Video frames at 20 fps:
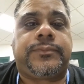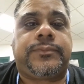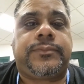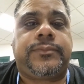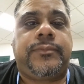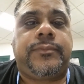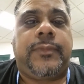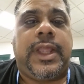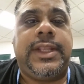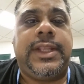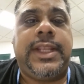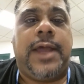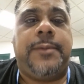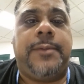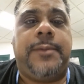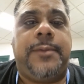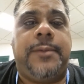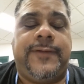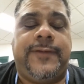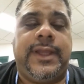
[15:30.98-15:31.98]
Now my
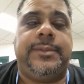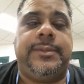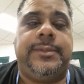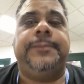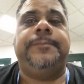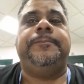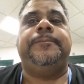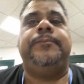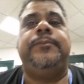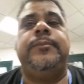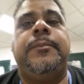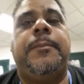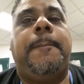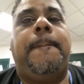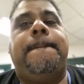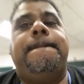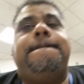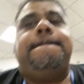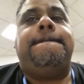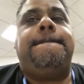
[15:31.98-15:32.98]
family
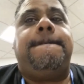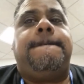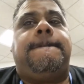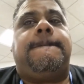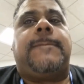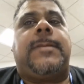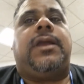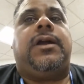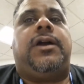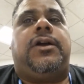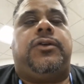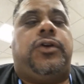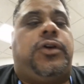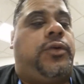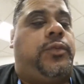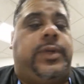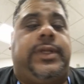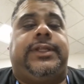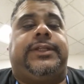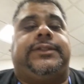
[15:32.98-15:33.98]
are all
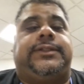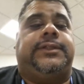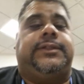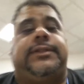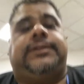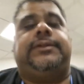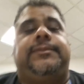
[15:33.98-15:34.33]
witnesses.